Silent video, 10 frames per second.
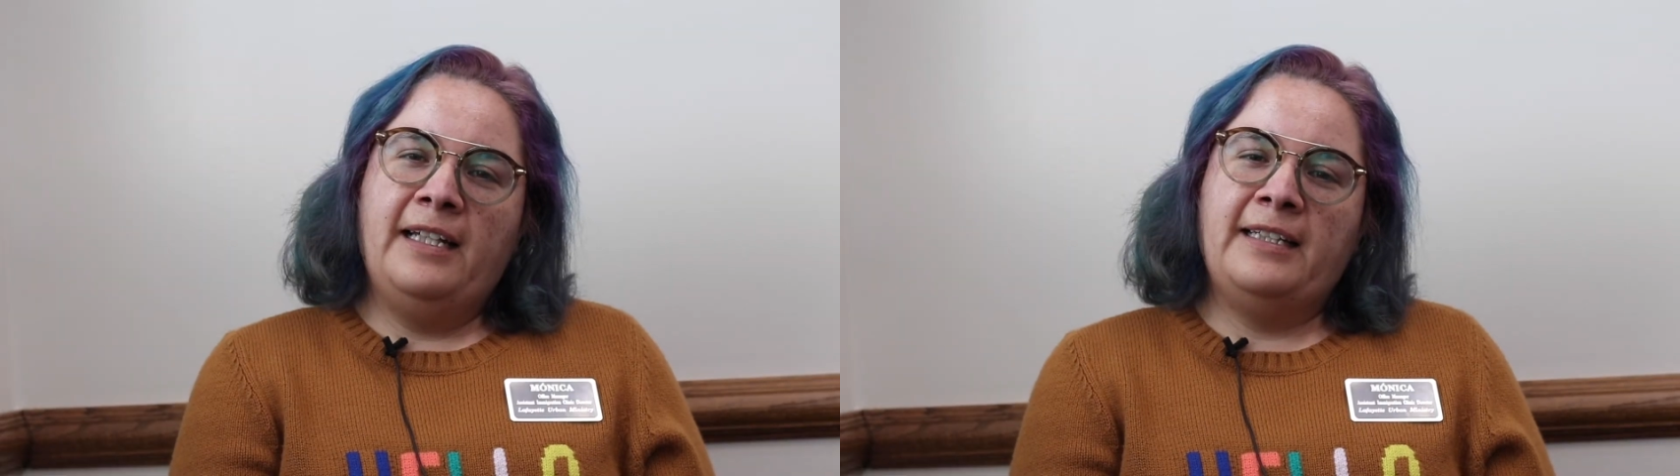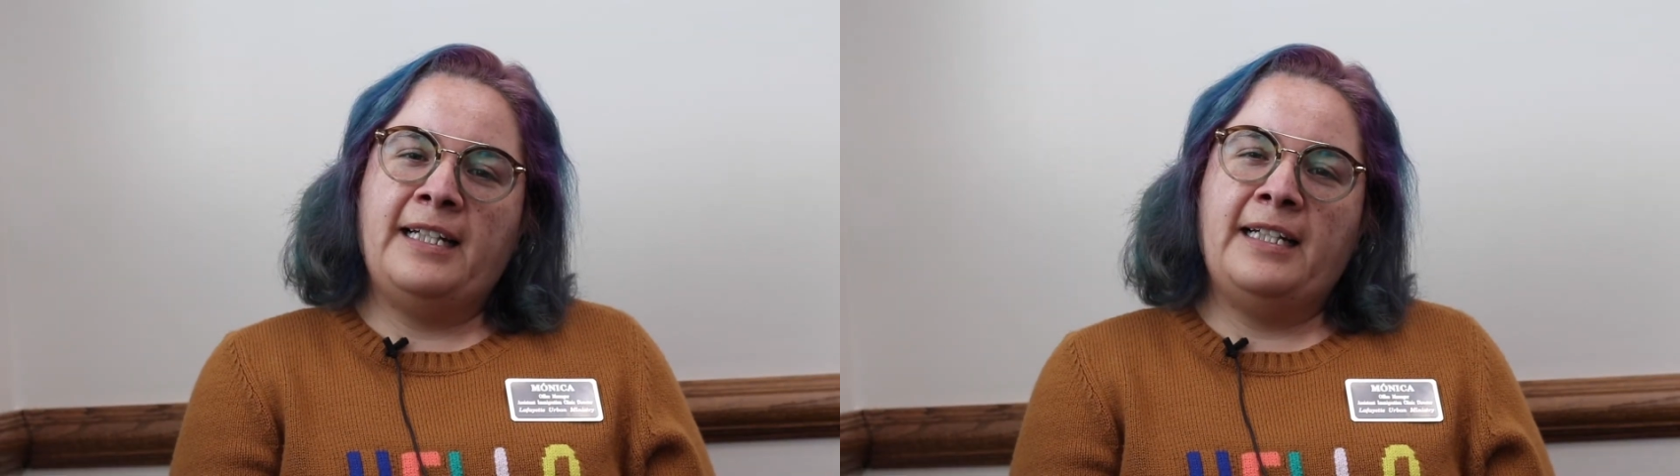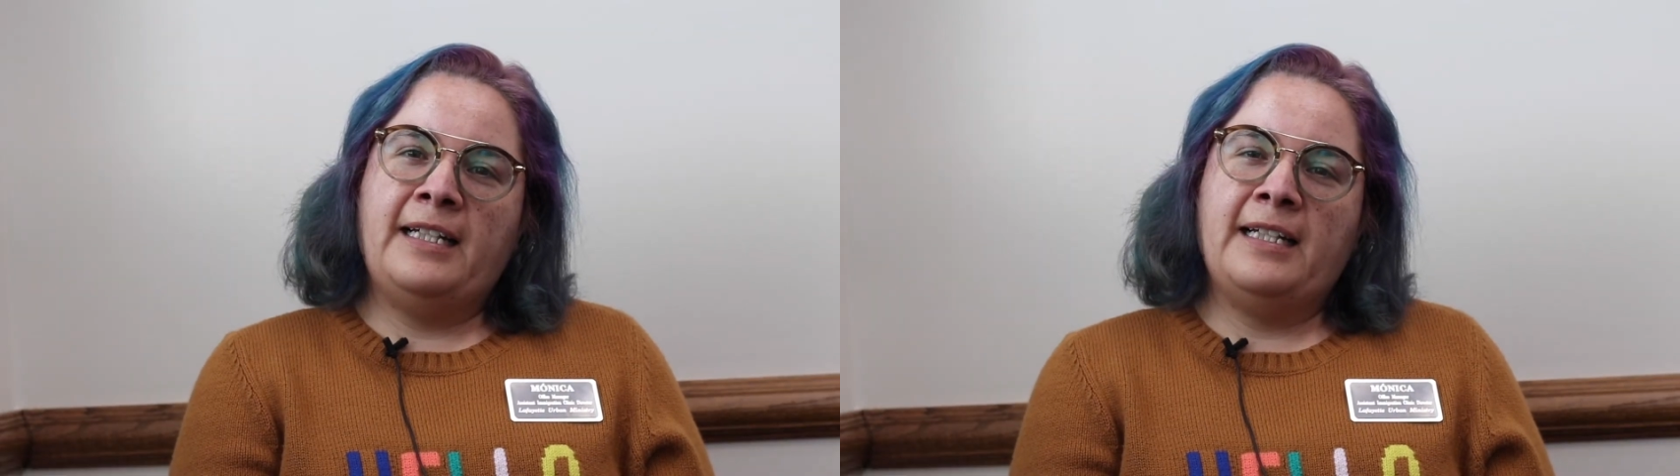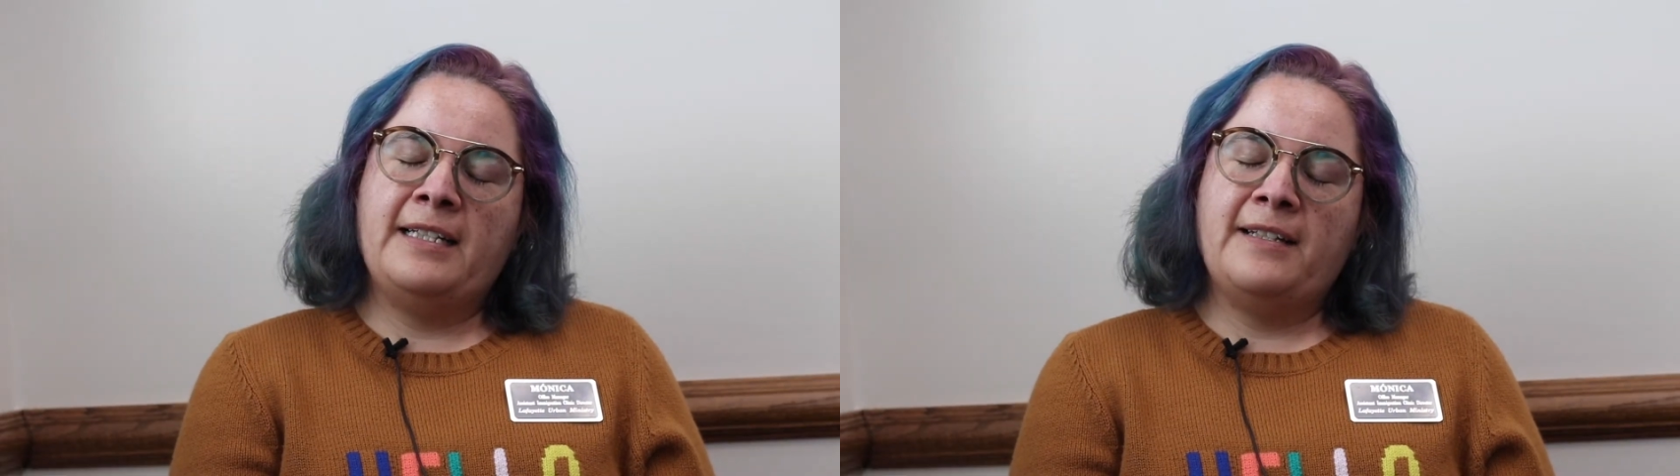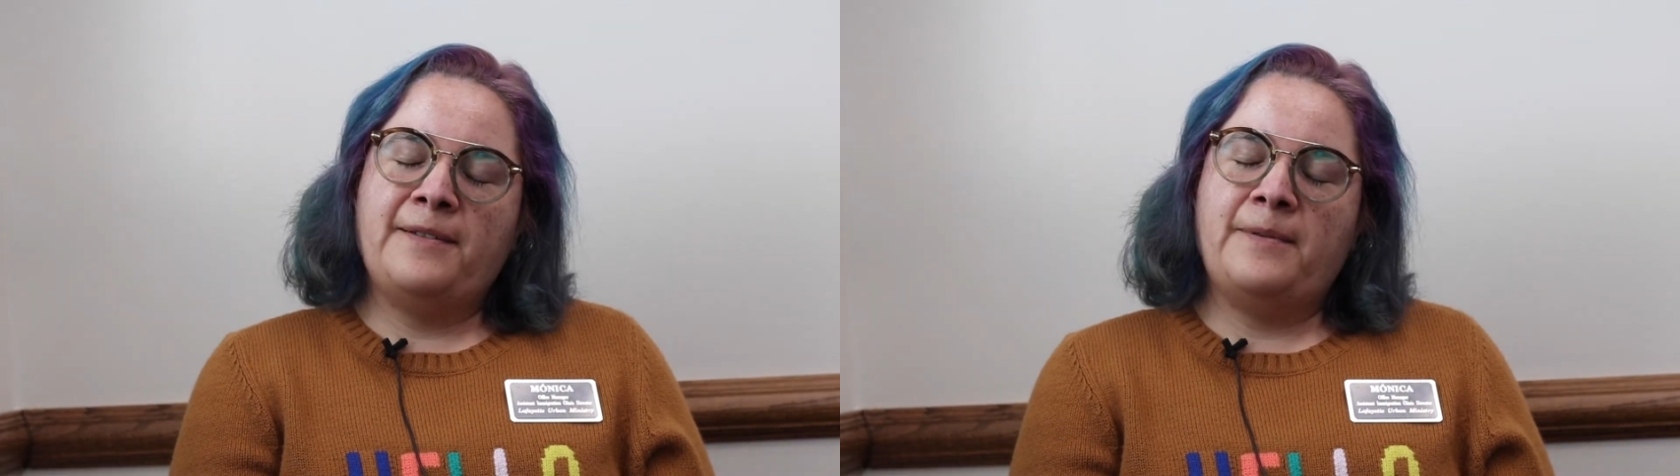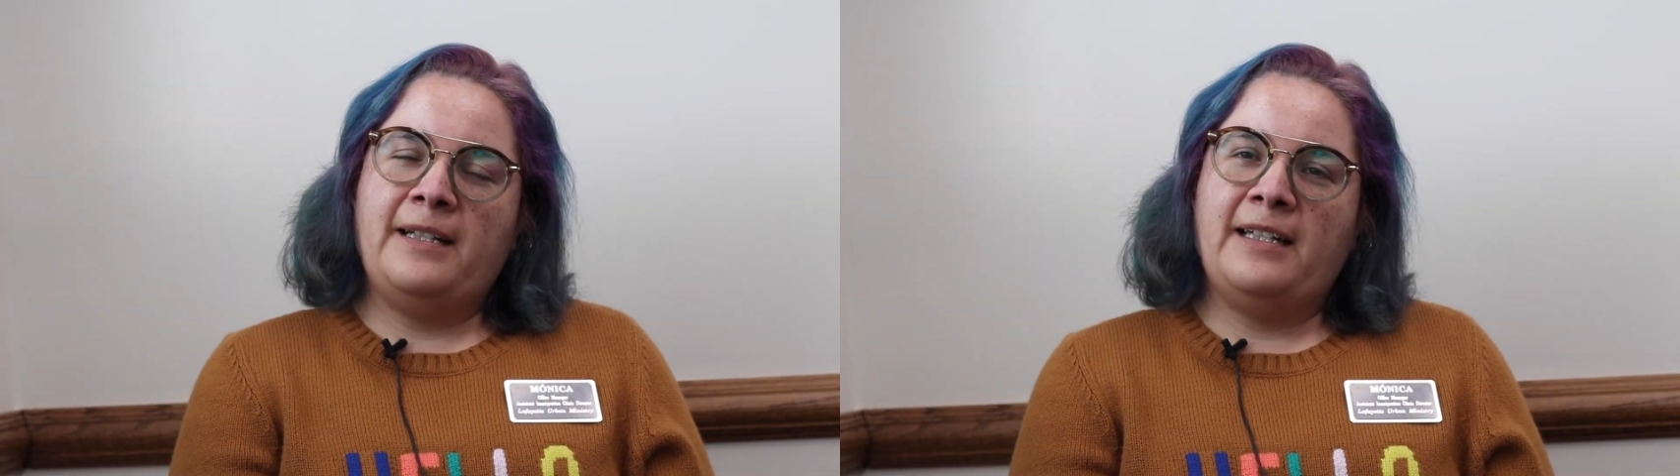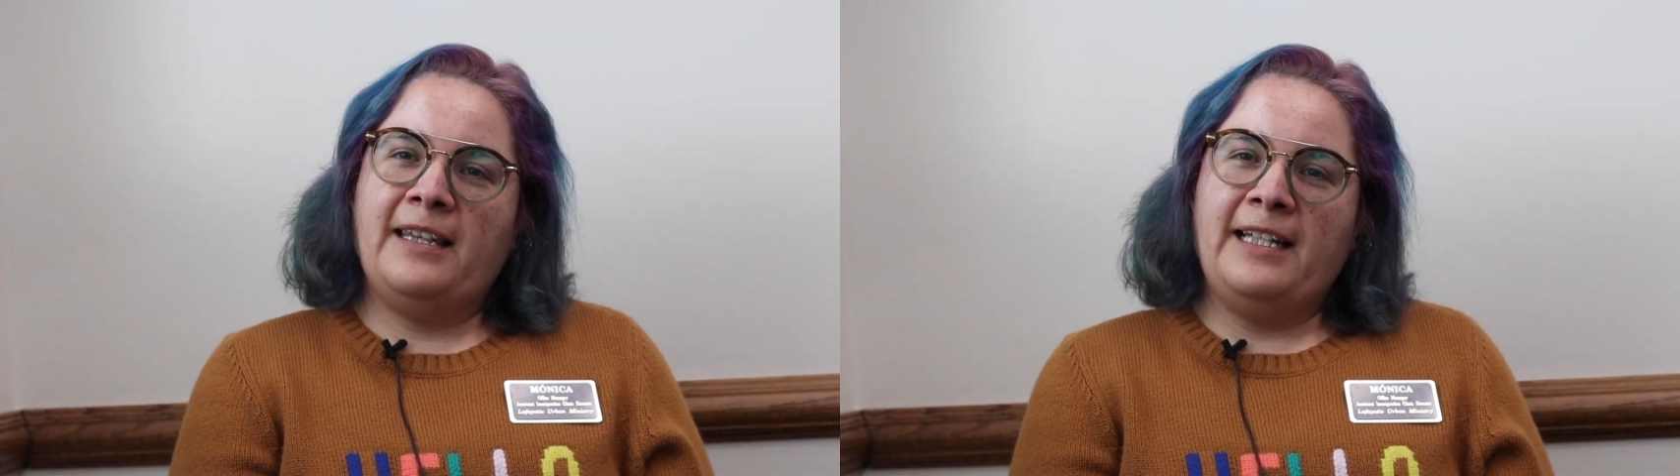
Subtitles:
Nina, I just want to